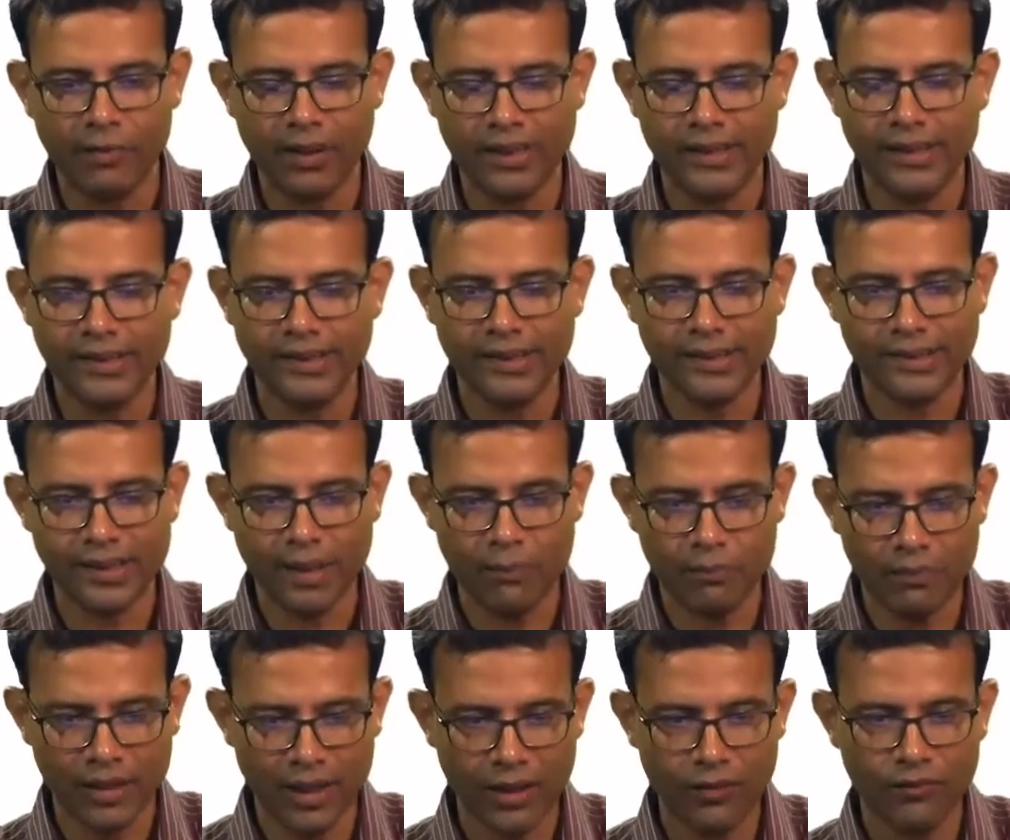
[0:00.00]
but this is
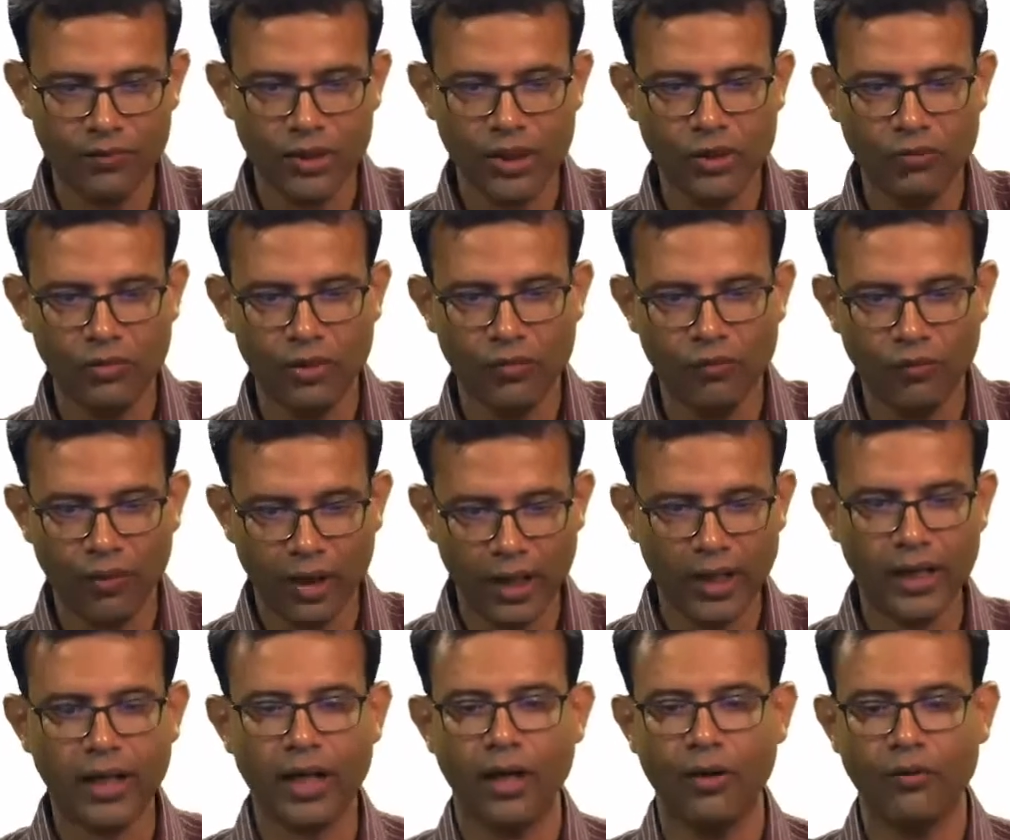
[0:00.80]
something which we
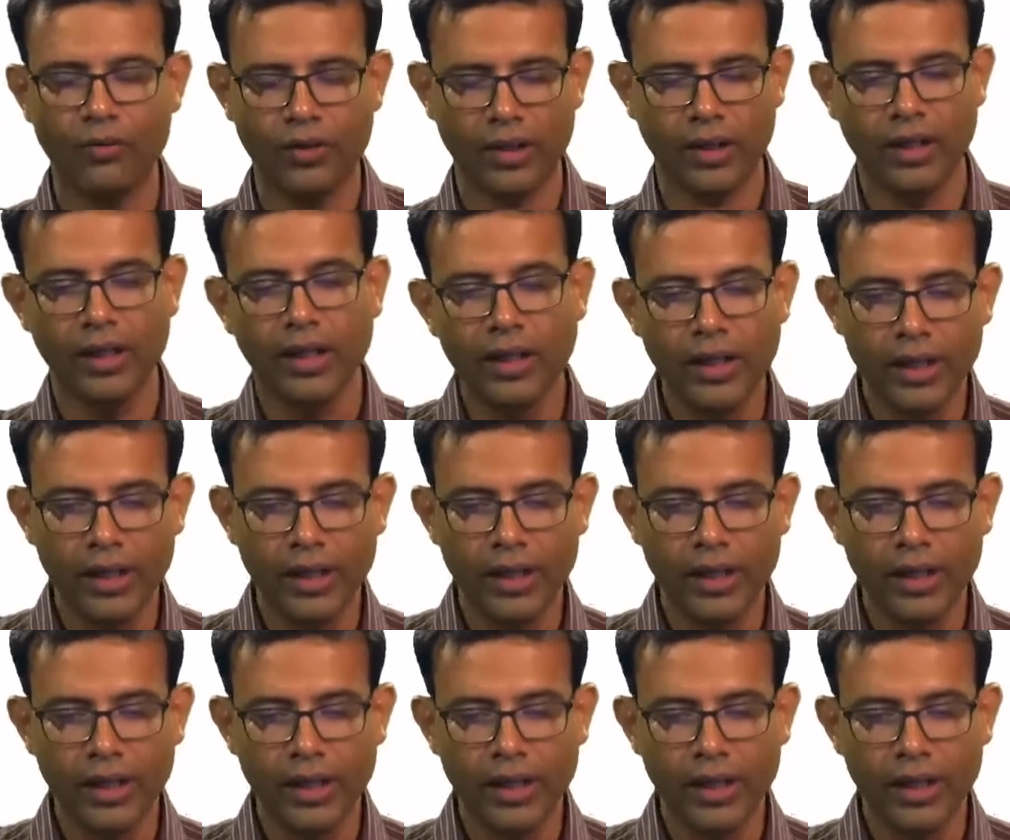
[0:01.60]
work out